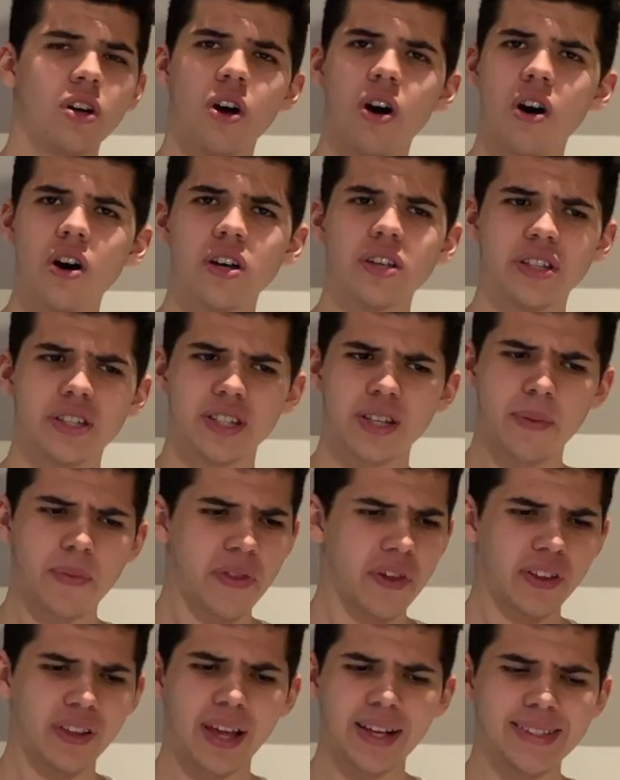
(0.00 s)
costs
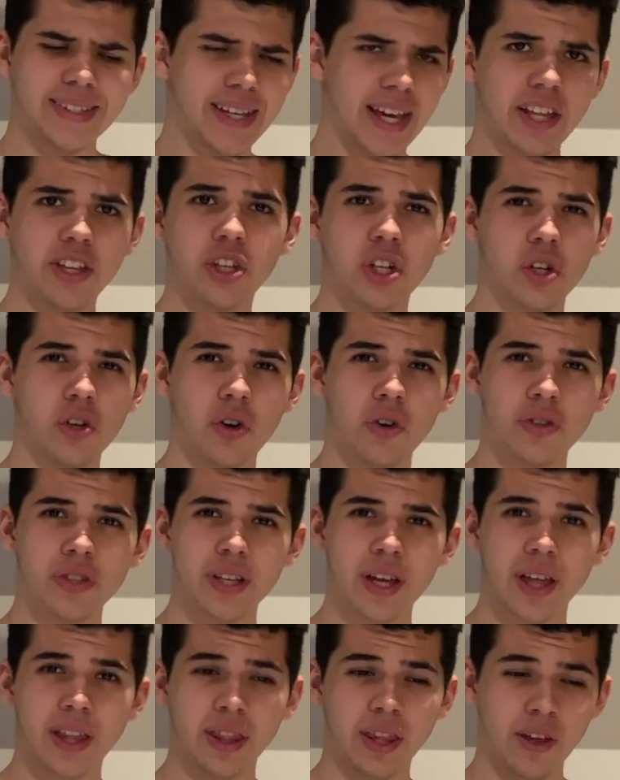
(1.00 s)
something like 10 euros,
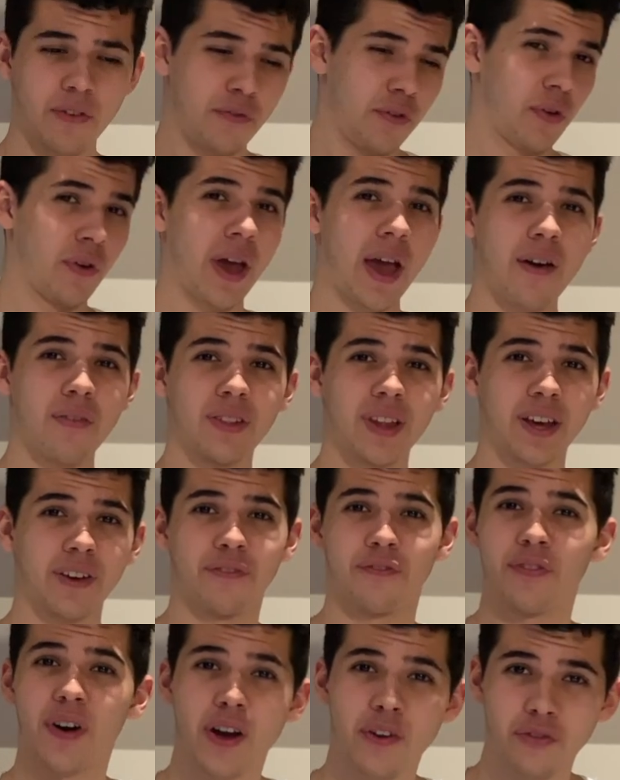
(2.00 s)
and if you have like
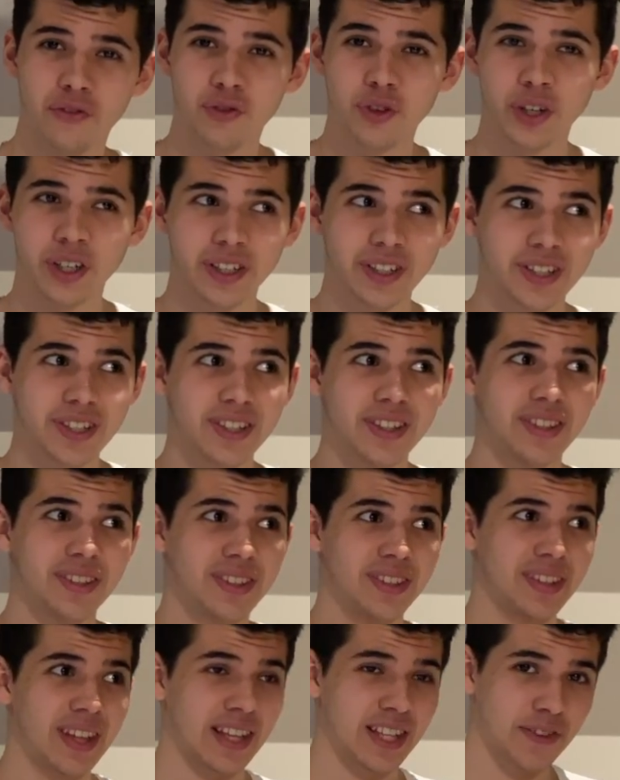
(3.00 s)
5 drinks,
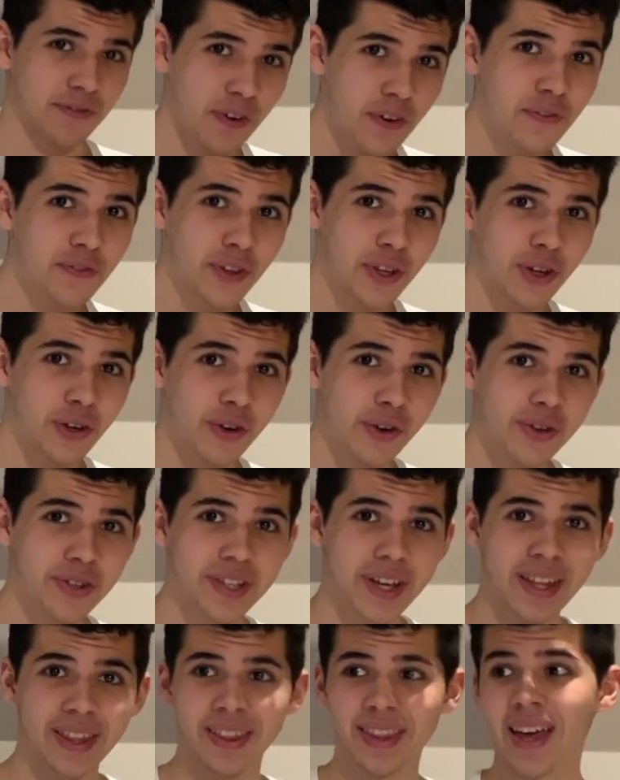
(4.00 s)
that's 50 euros.
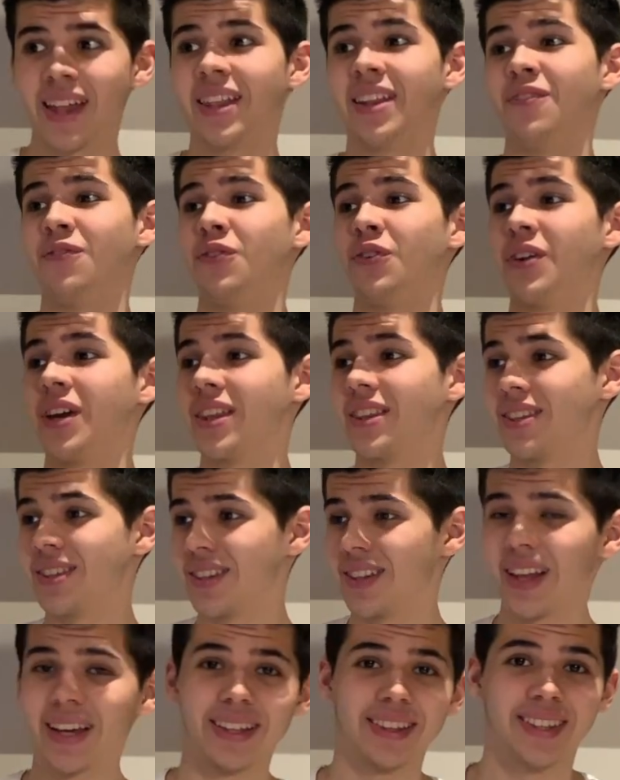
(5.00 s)
And then if you
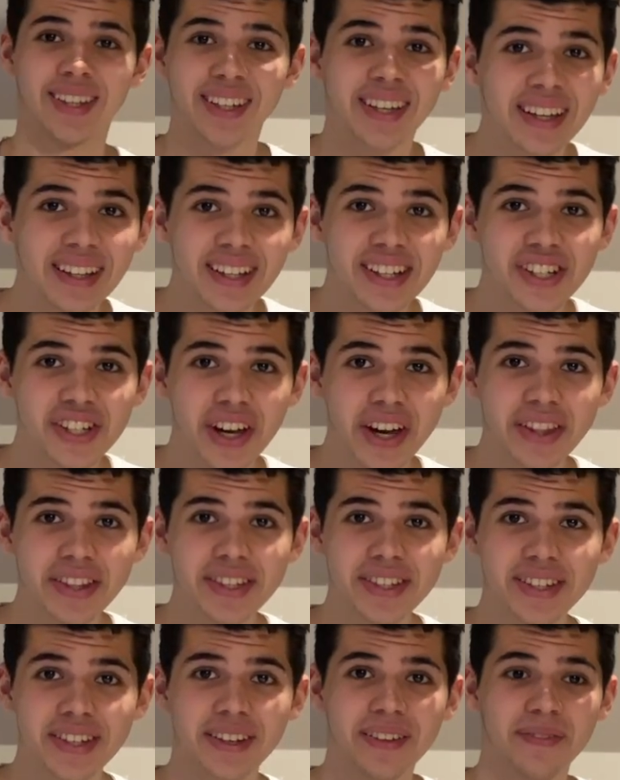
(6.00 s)
get like tequila
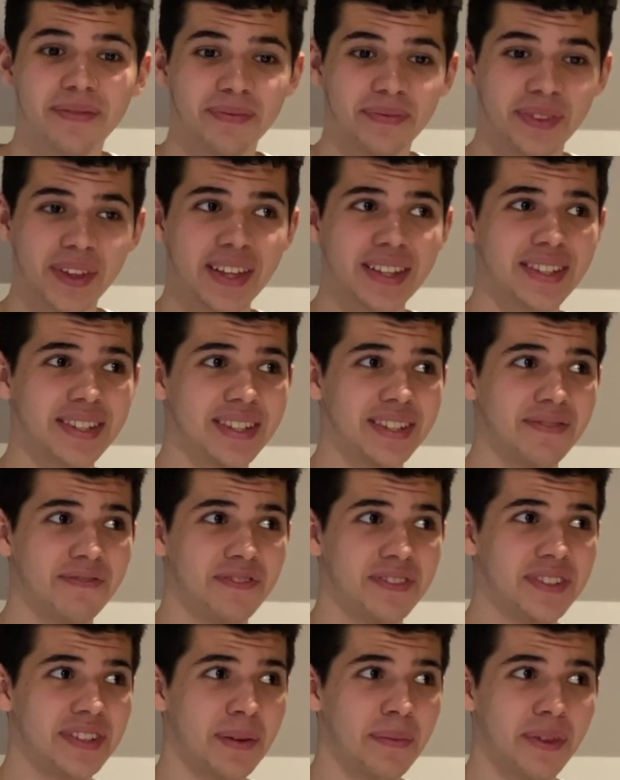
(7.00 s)
shots, that's
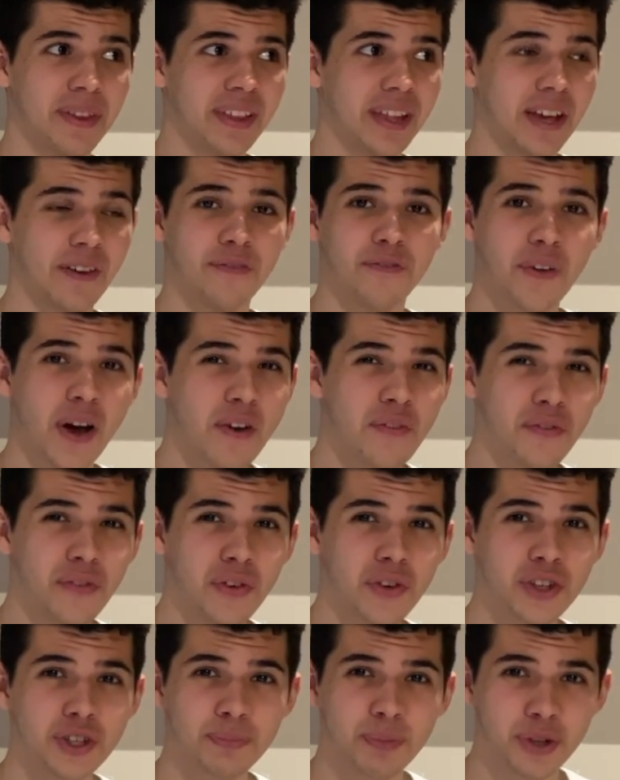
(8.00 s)
something like 5
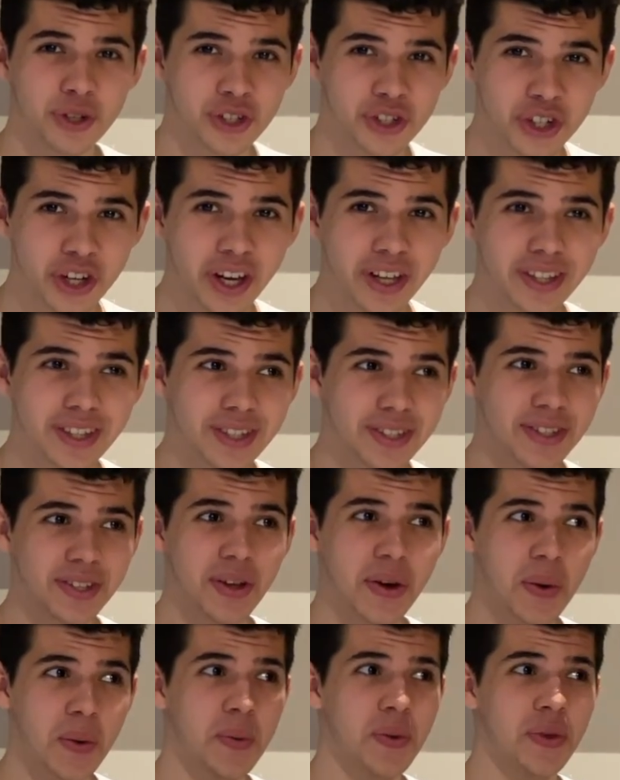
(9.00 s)
euros per shot.
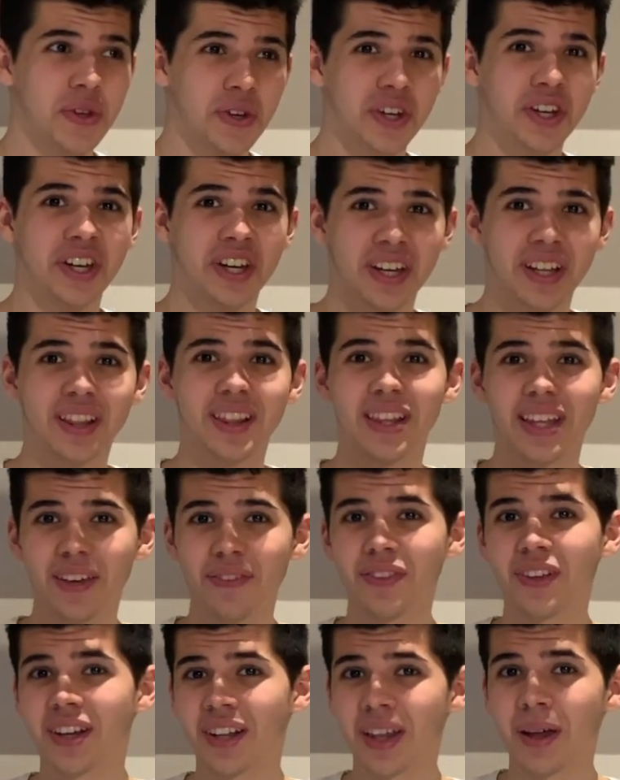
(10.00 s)
So you could leave
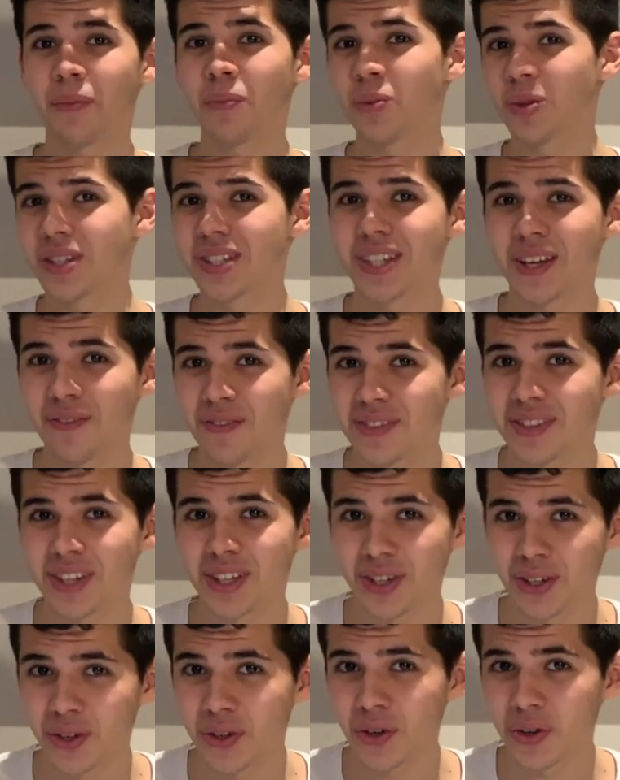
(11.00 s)
the club with 70
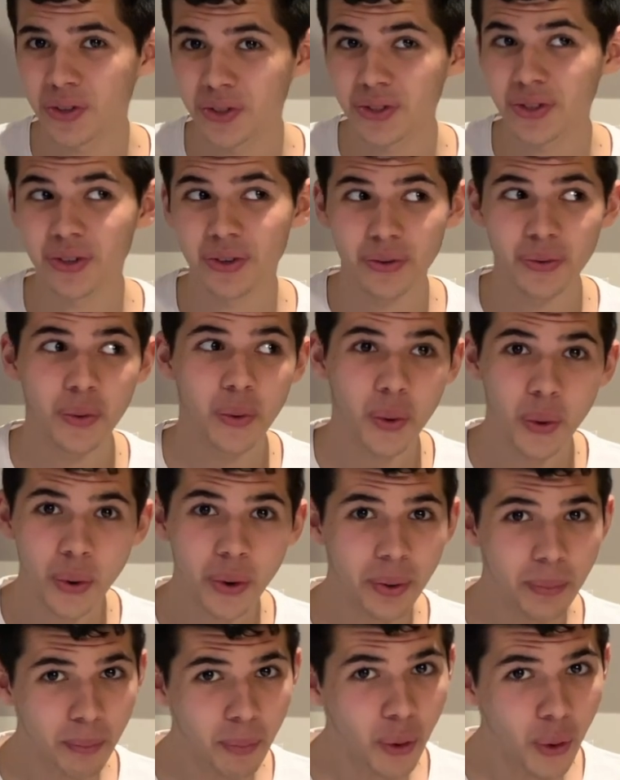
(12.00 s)
euros
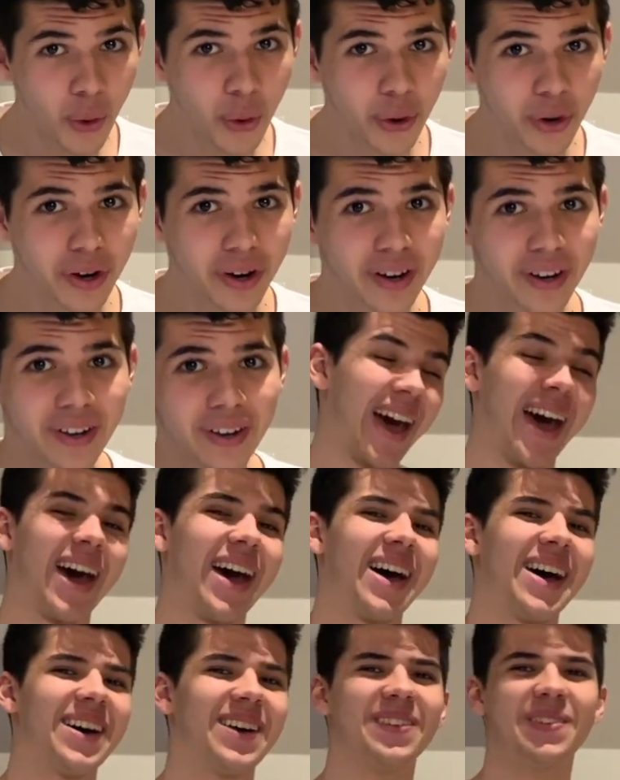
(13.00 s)
or more.
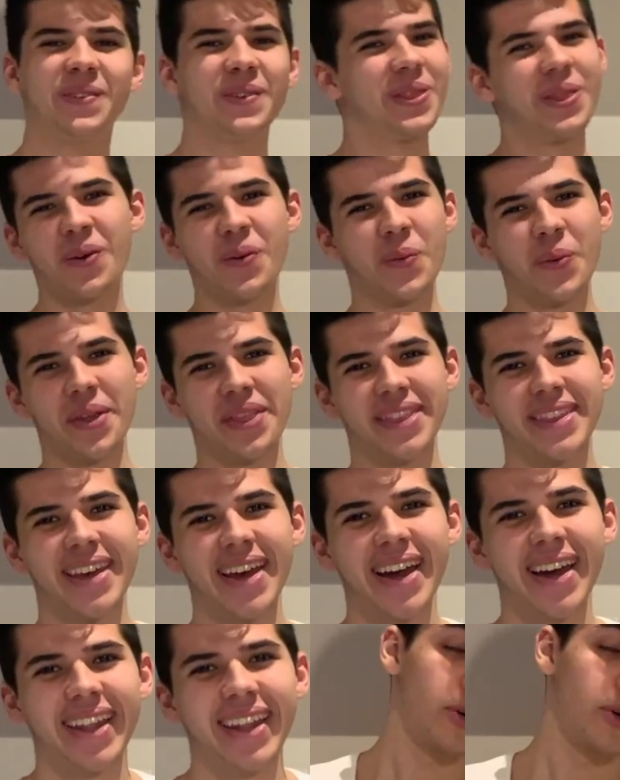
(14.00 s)
Nah, we don't want that.